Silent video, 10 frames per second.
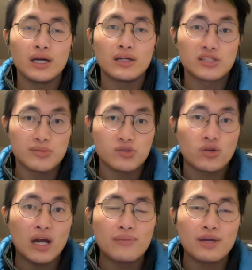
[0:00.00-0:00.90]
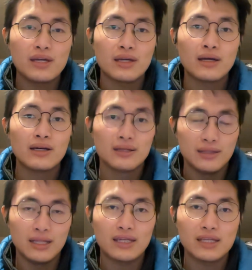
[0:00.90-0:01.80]
subscribing,
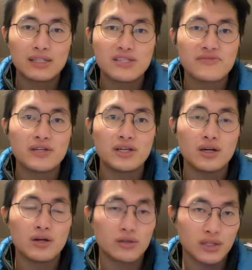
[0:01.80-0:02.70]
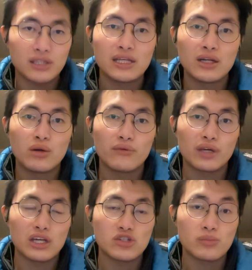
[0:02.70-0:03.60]
liking this video, clicking that
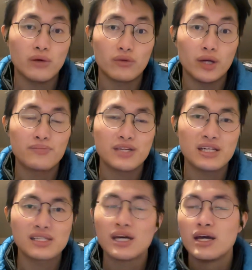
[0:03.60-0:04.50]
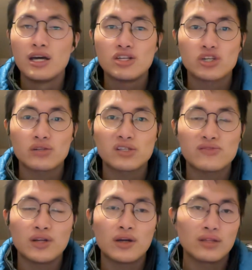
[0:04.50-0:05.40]
notification bell for updates, sharing this
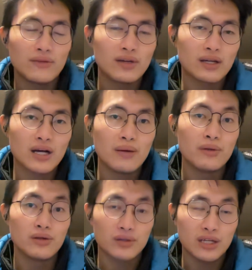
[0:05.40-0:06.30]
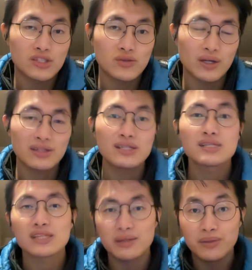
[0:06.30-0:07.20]
video, and leaving a comment your thoughts throughout this,
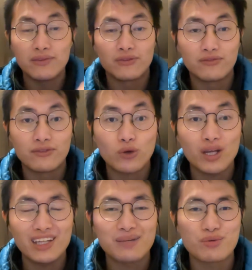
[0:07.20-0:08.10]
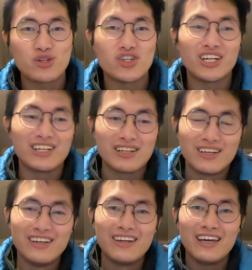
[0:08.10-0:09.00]
that'd be greatly appreciated.
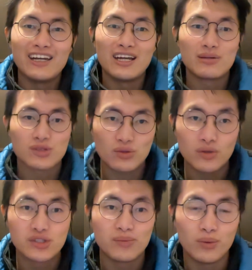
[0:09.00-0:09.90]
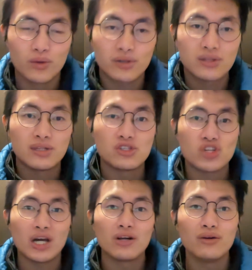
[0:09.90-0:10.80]
And it helps grow and support this
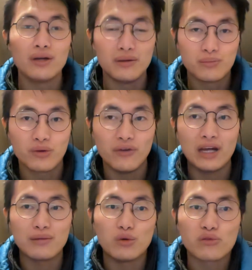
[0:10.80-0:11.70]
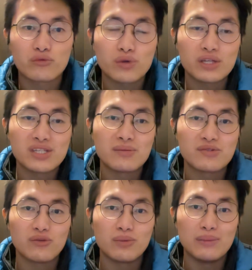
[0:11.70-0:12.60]
channel and providing more free tips
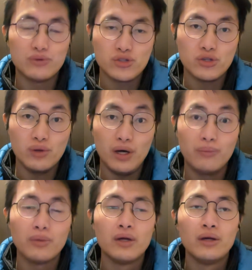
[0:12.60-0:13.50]
for people to help